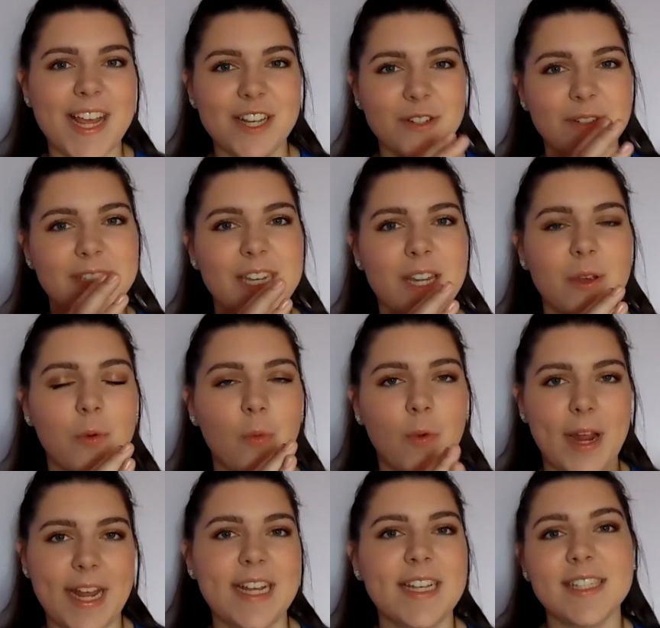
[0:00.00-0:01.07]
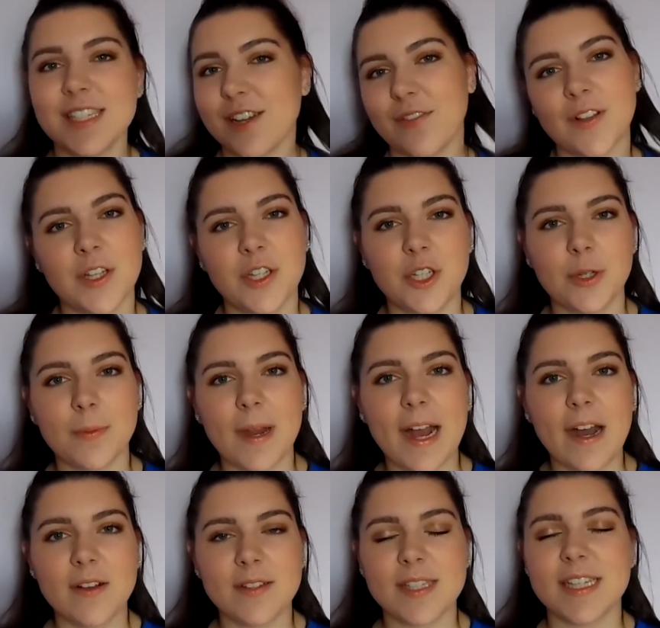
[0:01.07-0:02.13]
interesting ways to fill in your
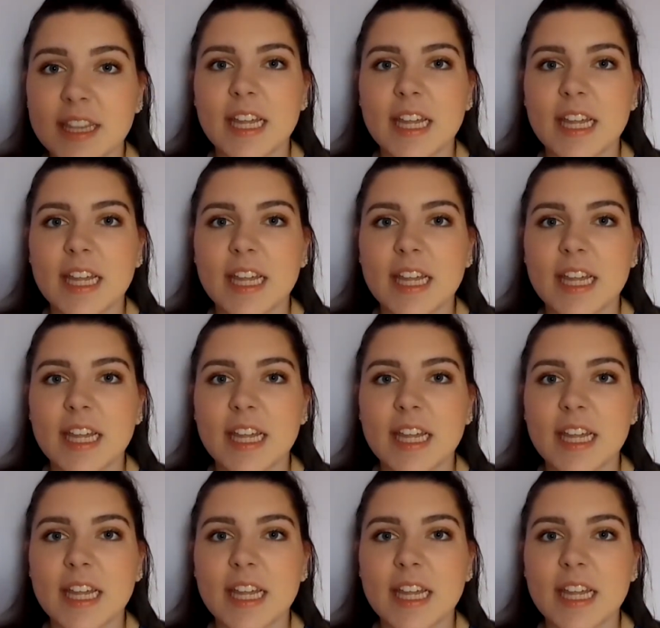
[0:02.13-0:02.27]
brows.